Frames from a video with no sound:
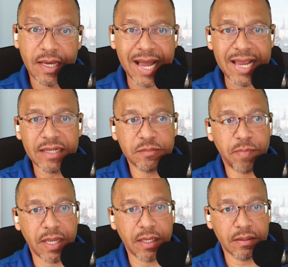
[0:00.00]
I had
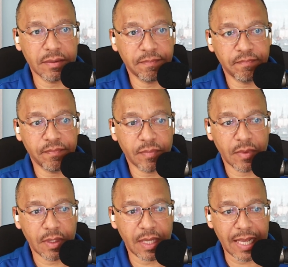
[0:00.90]
spent
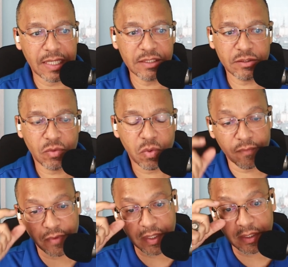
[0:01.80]
at least
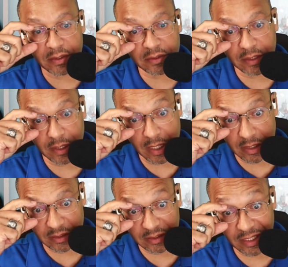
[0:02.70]
12 years in
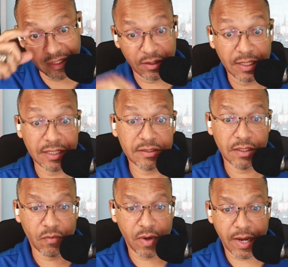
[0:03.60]
the senior
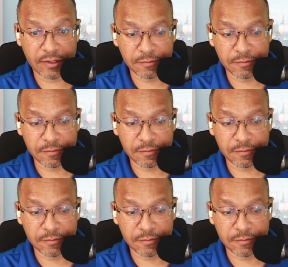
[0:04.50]
enlisted ranks.